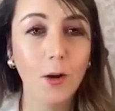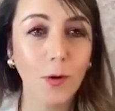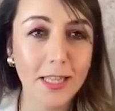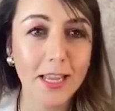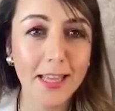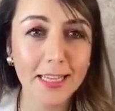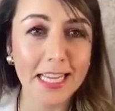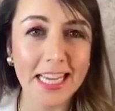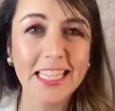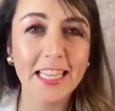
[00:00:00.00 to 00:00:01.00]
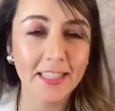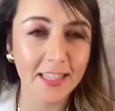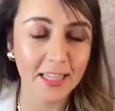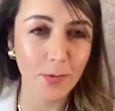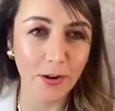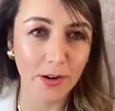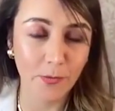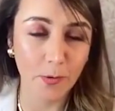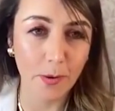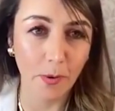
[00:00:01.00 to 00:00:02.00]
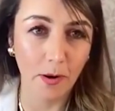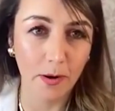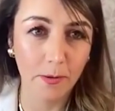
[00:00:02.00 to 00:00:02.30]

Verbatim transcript: What do you think is the easiest experience for people?